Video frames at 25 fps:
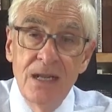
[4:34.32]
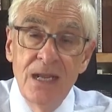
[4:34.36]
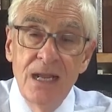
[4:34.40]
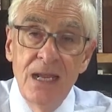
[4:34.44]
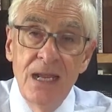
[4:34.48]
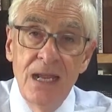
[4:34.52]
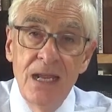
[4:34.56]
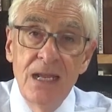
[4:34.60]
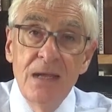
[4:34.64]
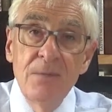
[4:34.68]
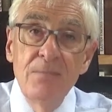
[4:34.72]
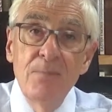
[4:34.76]

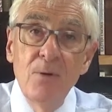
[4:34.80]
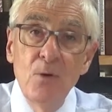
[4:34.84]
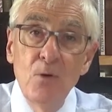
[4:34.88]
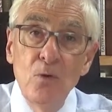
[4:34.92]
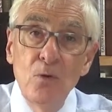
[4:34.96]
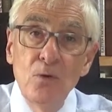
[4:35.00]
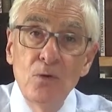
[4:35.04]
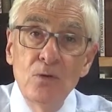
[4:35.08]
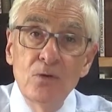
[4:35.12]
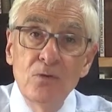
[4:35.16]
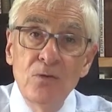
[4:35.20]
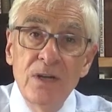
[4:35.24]
Here,
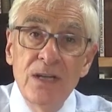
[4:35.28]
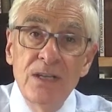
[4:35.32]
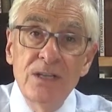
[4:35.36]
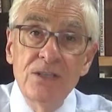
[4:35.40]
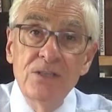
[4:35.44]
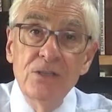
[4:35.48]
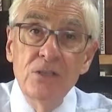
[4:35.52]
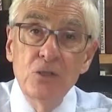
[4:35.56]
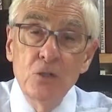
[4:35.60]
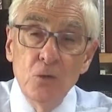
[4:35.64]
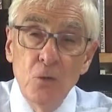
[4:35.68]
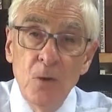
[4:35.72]
Paul
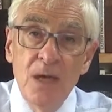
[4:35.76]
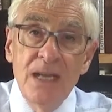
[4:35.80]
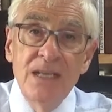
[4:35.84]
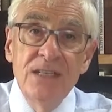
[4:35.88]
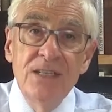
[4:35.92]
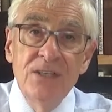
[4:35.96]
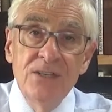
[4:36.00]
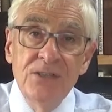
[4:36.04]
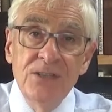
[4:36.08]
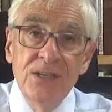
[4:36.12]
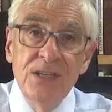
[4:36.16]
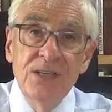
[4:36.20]
greets
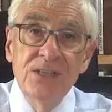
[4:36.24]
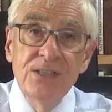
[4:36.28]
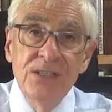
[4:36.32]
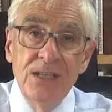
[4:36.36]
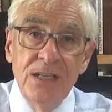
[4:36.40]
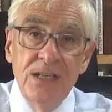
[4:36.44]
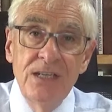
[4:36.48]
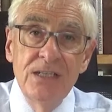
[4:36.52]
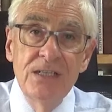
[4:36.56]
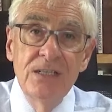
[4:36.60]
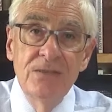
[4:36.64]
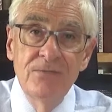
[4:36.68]
26
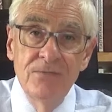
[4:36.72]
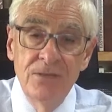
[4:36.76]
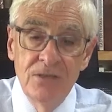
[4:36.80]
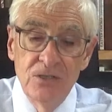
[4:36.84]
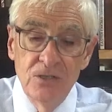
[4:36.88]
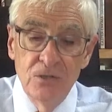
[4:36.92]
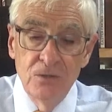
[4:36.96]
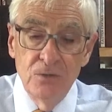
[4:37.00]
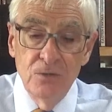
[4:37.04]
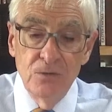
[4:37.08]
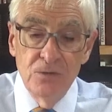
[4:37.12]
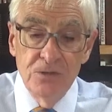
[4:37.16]

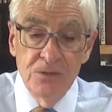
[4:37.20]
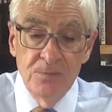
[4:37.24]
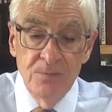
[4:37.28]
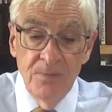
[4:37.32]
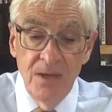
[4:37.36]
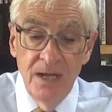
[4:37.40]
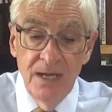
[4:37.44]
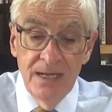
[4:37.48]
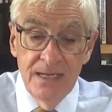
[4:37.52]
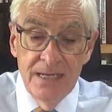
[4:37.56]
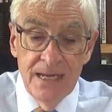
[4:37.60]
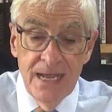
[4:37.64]
individuals
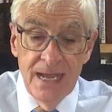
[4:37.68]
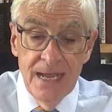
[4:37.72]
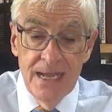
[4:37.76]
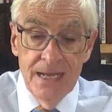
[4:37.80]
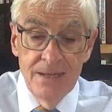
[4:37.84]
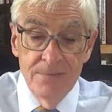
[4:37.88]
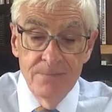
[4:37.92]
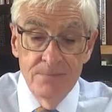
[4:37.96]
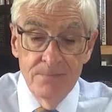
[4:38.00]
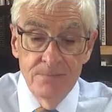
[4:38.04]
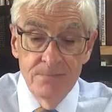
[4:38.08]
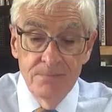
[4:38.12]
by
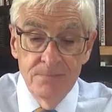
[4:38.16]
name.